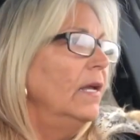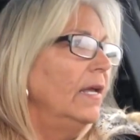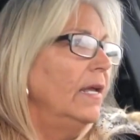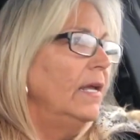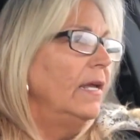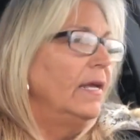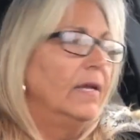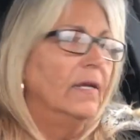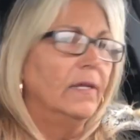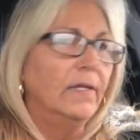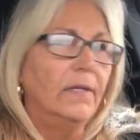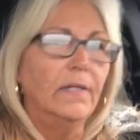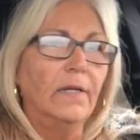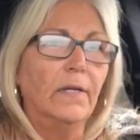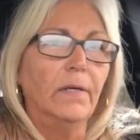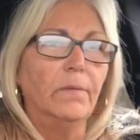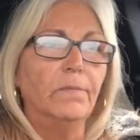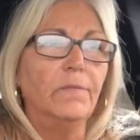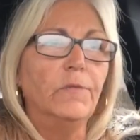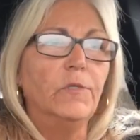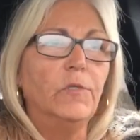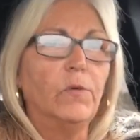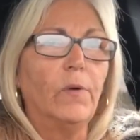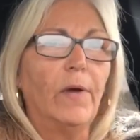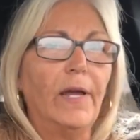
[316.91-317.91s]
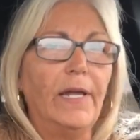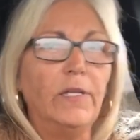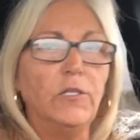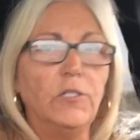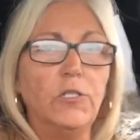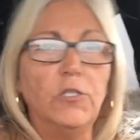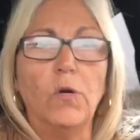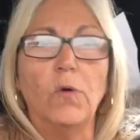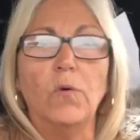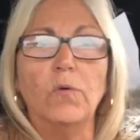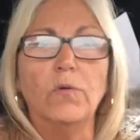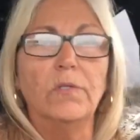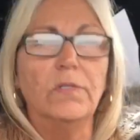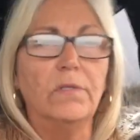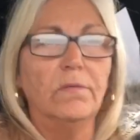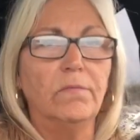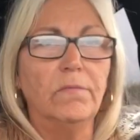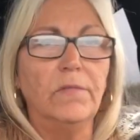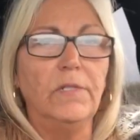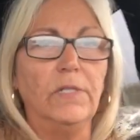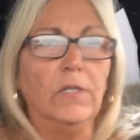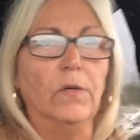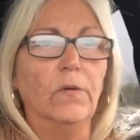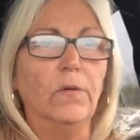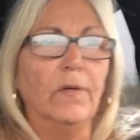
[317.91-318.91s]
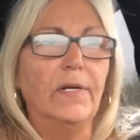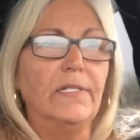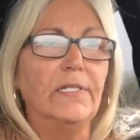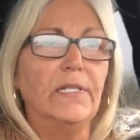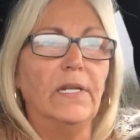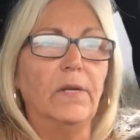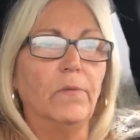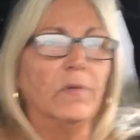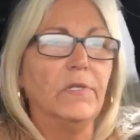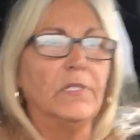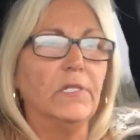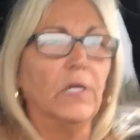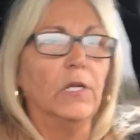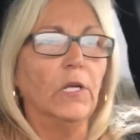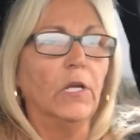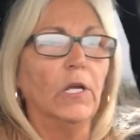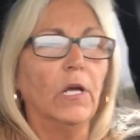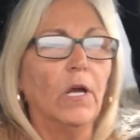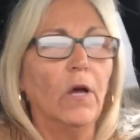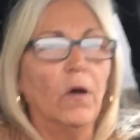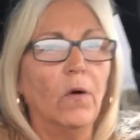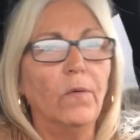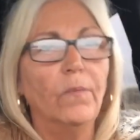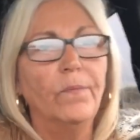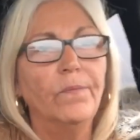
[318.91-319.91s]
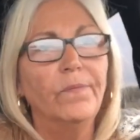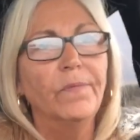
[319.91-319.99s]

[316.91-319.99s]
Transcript: And so I chose, you know, I said I wasn't going to go.